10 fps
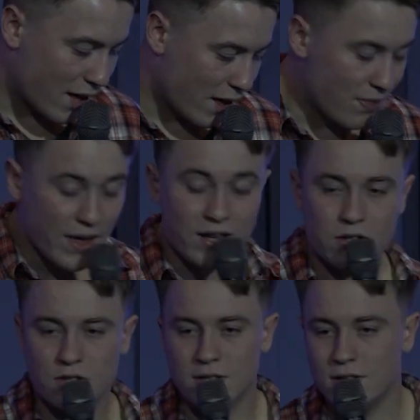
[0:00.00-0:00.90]
And
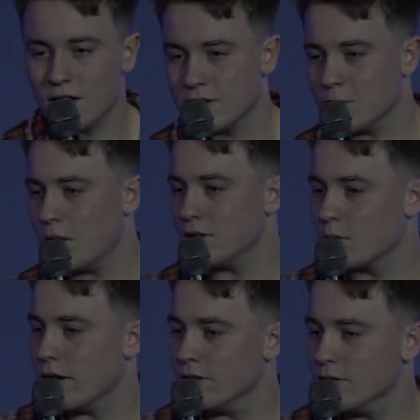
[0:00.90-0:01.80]
then she started to ask
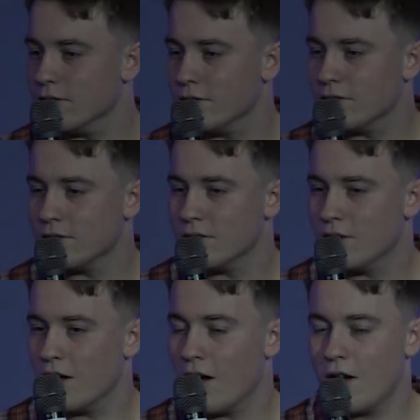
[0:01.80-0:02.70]
questions.
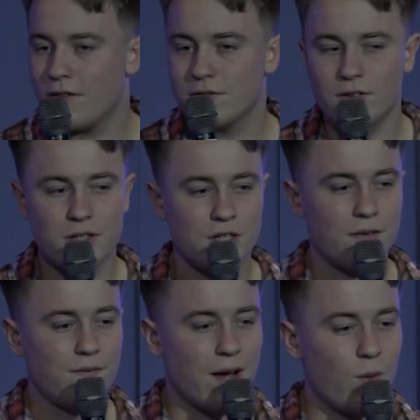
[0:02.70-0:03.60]
After she
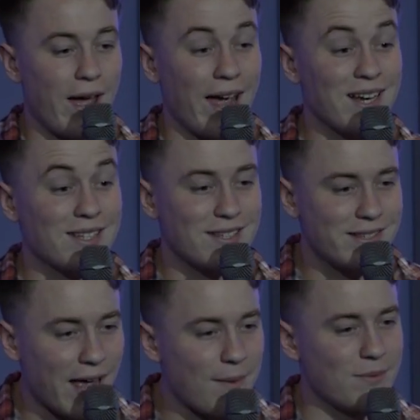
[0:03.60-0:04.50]
felt
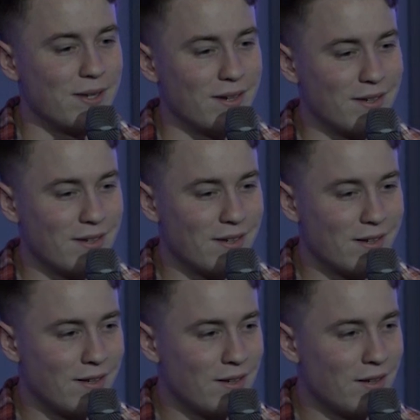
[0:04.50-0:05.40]
accepted,
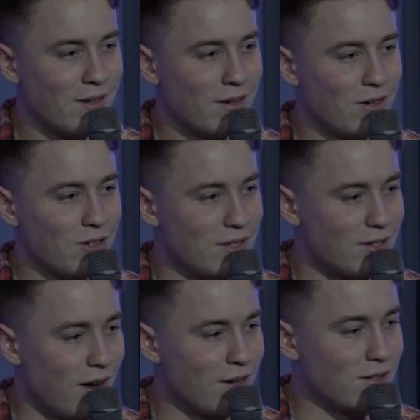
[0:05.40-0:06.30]
she
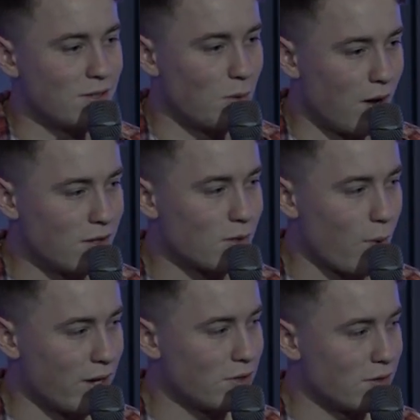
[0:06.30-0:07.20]
started to ask
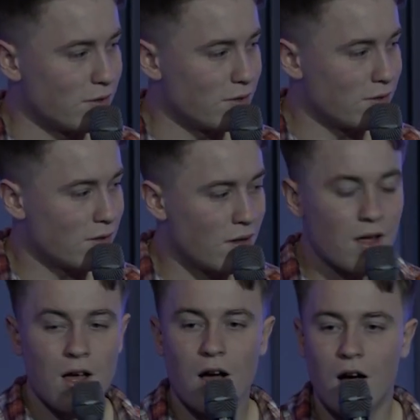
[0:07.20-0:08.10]
questions.
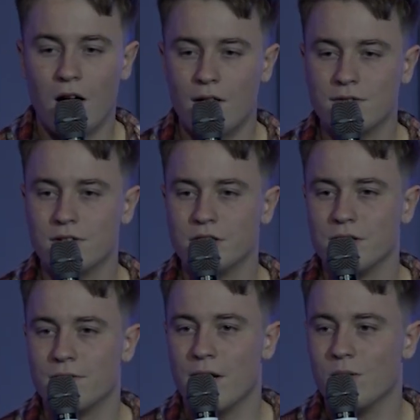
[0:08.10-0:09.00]
After
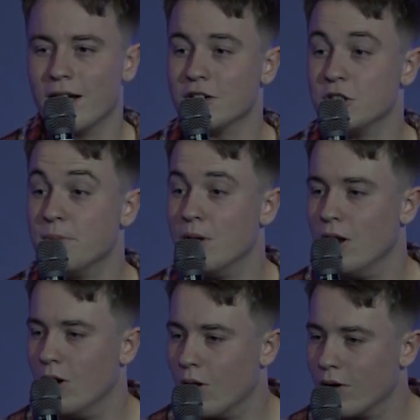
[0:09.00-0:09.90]
she felt like she
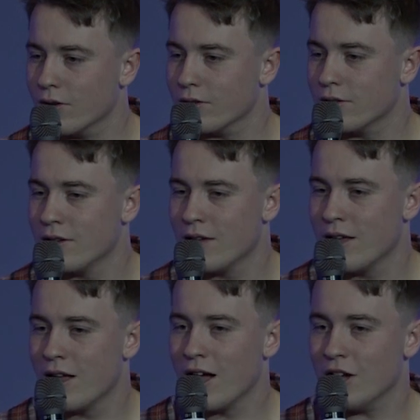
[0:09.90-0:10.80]
belonged
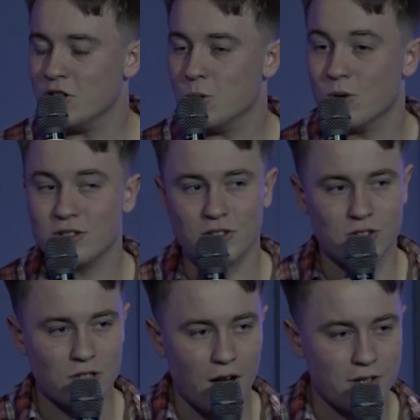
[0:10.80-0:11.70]
and she wasn't
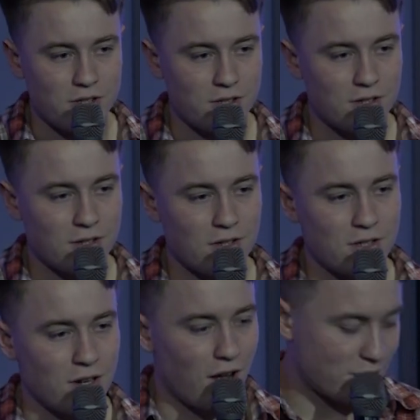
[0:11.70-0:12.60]
judged,
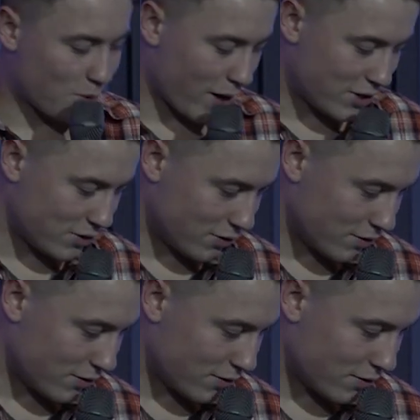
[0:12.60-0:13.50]
she asked
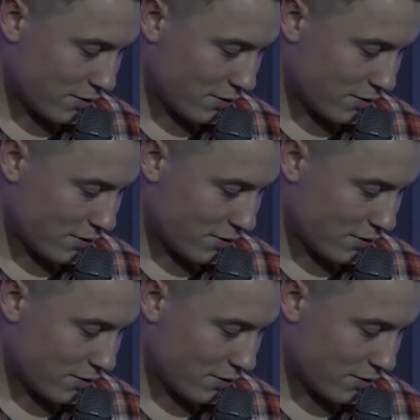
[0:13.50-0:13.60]
questions.